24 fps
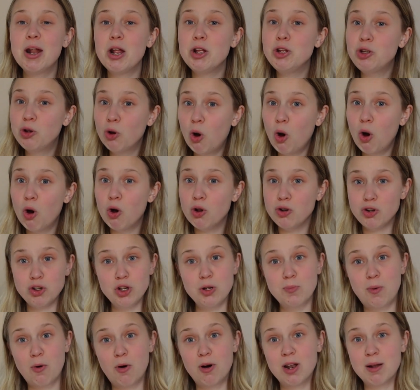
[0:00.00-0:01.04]
your
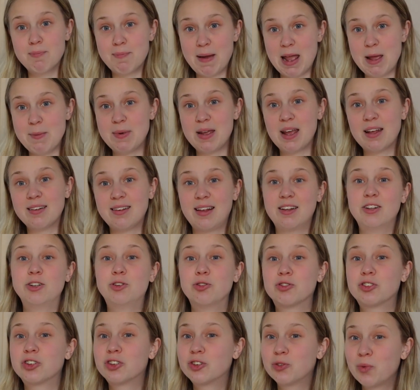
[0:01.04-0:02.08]
newborn baby
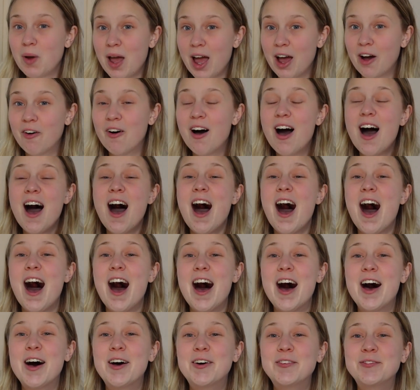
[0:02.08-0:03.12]
essentials as well.
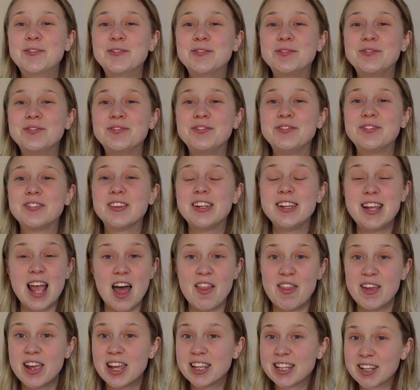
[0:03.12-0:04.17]
Yeah,
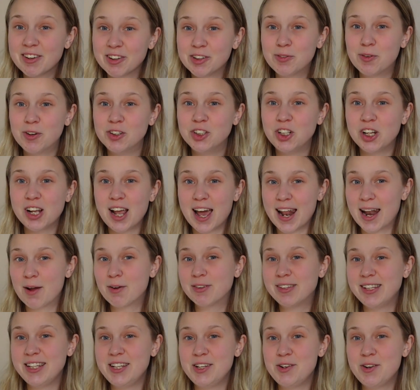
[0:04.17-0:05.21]
thank you so much for watching and I'll
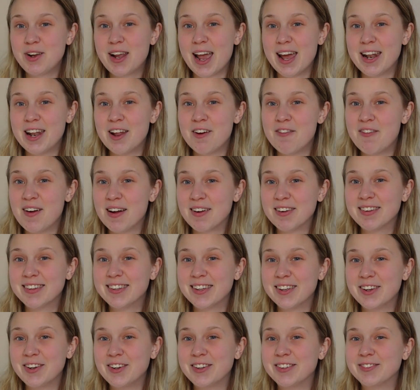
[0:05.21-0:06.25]
see you again very
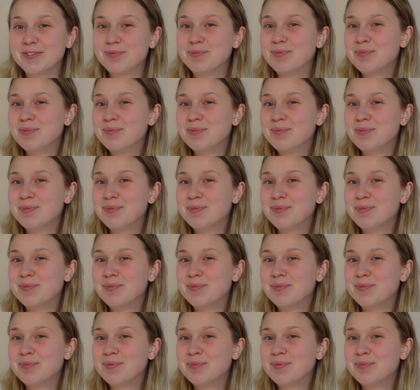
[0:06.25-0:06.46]
soon.